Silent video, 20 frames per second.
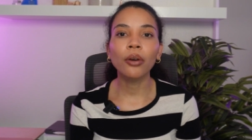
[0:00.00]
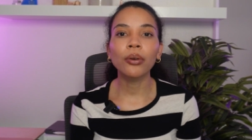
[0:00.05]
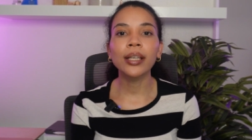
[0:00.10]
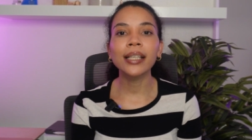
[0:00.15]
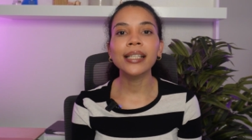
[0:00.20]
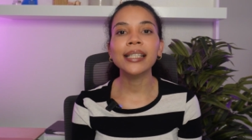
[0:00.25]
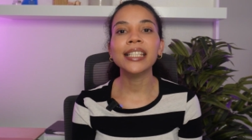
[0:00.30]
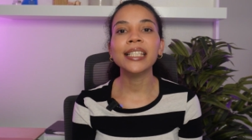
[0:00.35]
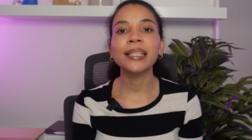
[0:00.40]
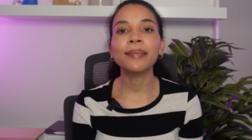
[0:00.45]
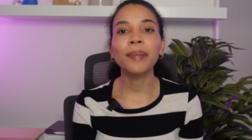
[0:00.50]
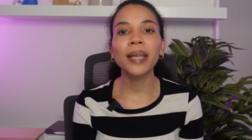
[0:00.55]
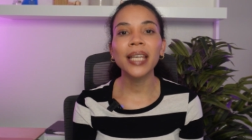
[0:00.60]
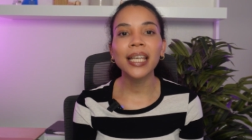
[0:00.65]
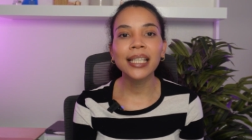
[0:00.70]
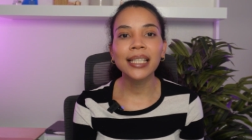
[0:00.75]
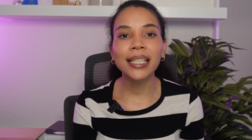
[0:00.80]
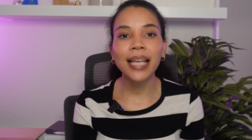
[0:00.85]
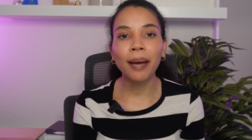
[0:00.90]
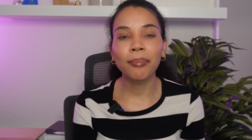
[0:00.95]
only
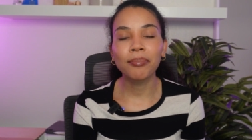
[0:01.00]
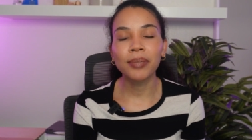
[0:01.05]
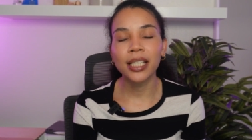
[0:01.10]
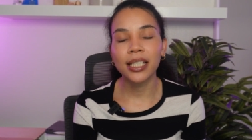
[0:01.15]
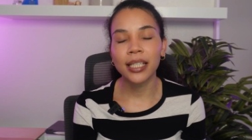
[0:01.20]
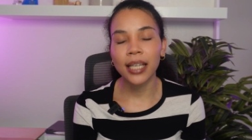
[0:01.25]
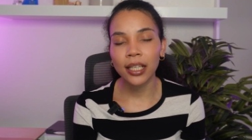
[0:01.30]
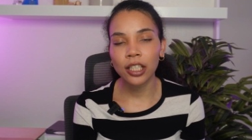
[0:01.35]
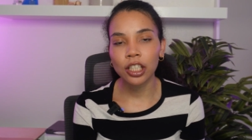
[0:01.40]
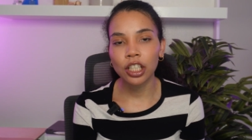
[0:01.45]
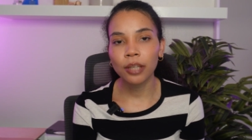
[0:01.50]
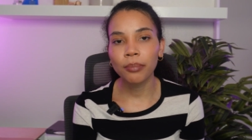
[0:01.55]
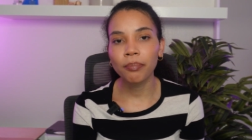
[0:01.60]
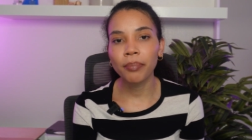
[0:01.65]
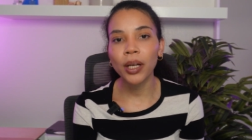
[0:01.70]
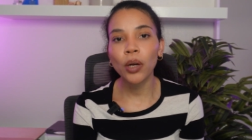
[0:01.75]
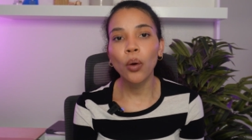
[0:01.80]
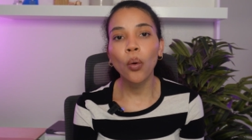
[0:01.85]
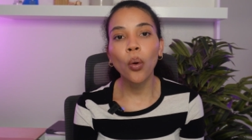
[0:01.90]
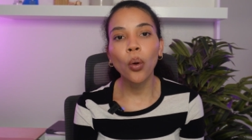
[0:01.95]
speeds up detection but